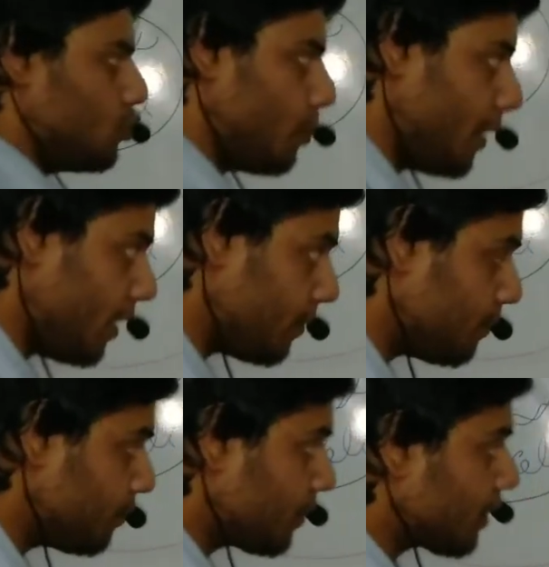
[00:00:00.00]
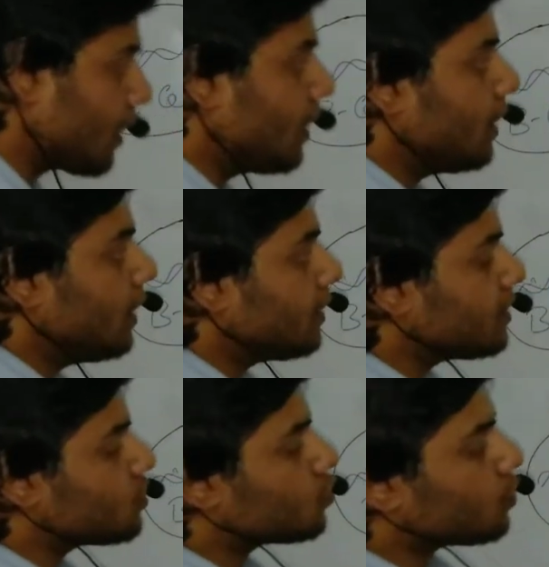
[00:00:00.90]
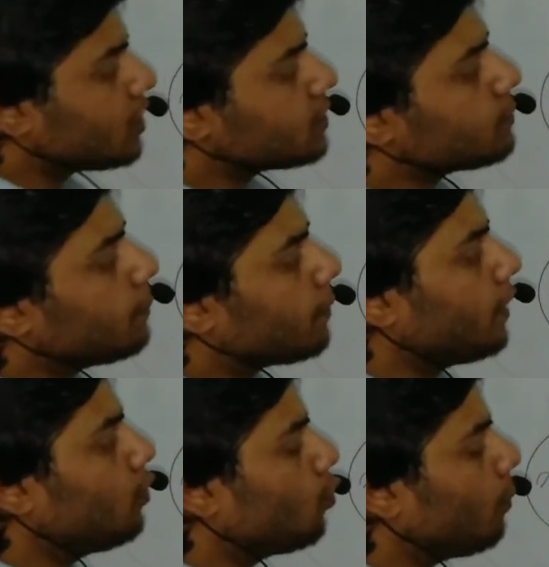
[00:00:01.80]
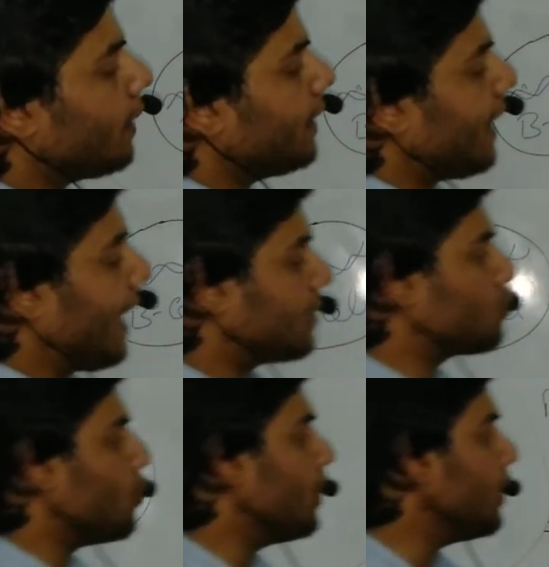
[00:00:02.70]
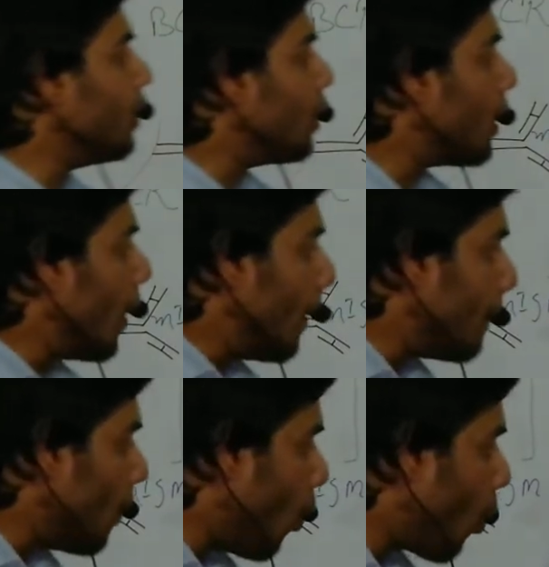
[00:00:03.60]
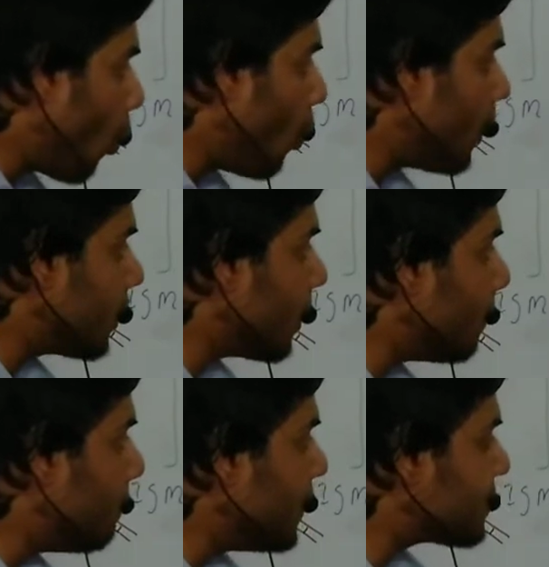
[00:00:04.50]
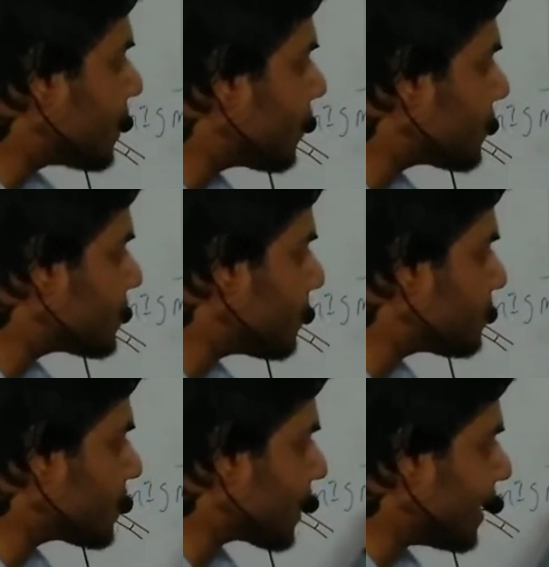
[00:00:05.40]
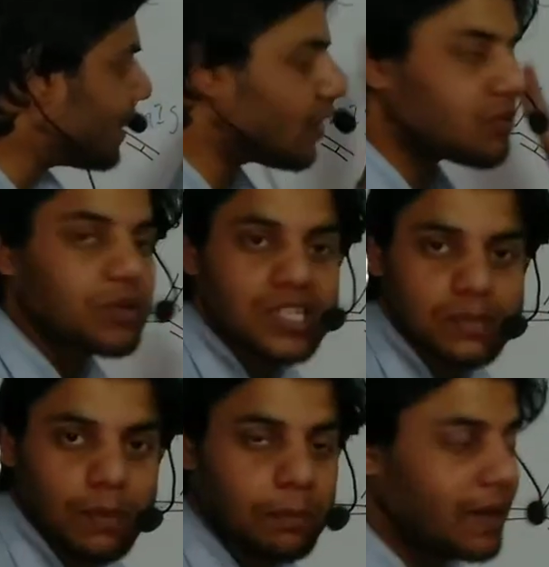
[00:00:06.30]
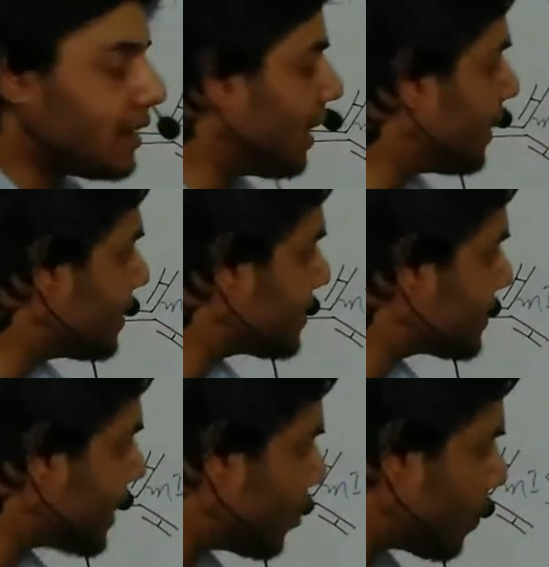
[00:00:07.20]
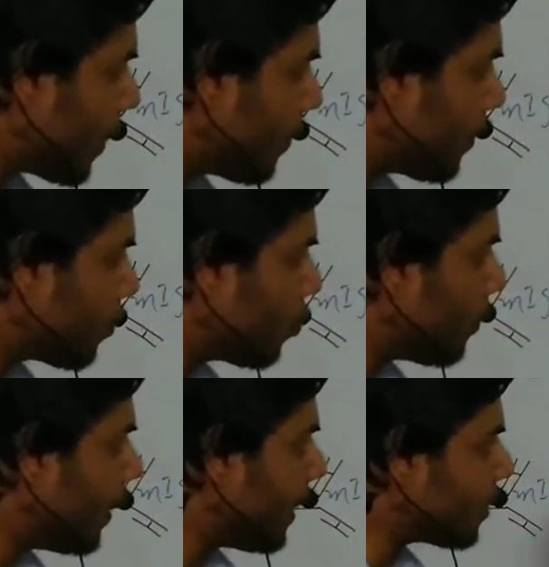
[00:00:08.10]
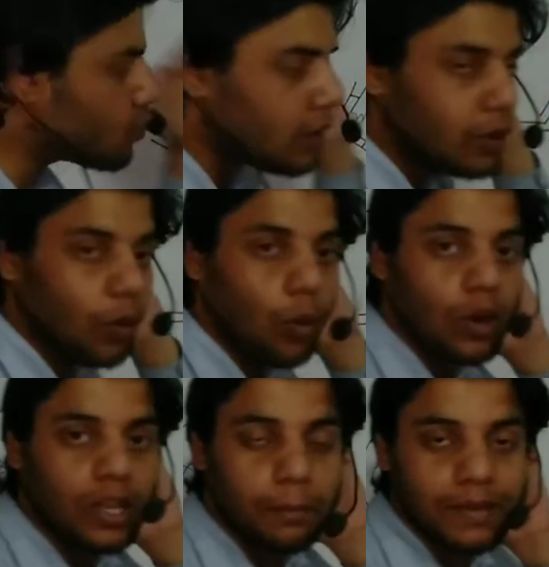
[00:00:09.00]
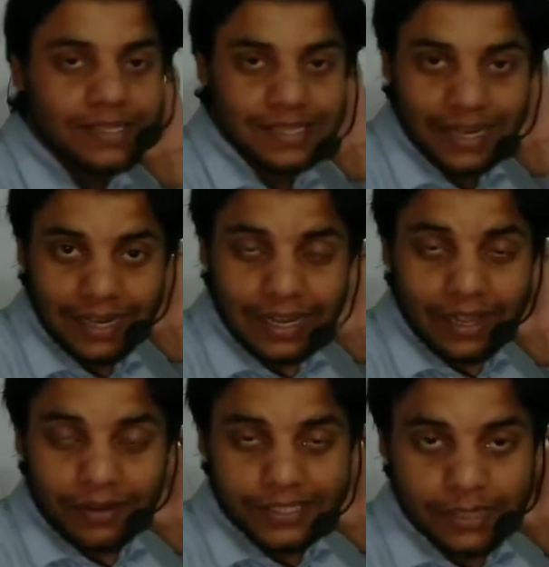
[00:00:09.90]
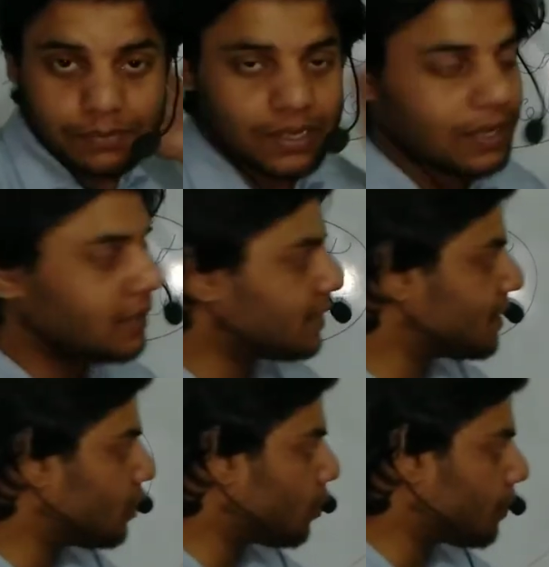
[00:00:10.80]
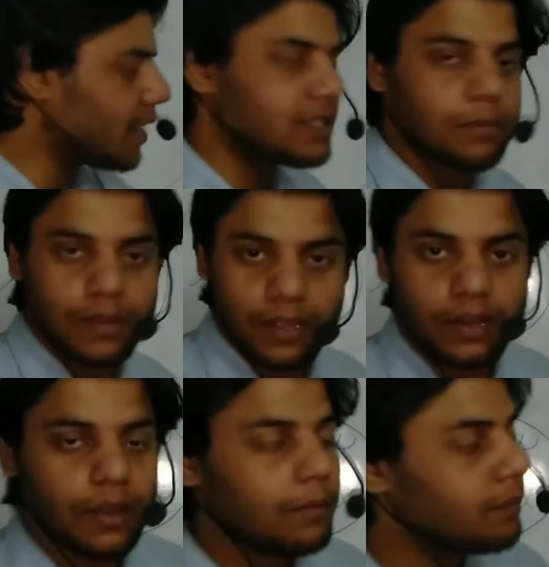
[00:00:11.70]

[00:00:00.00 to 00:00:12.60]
domain. This transmembrane domain actually hold the B cell receptor in the transmembrane, and this cytoplasmic domain actually hold the B cell receptor in the cytoplasm area.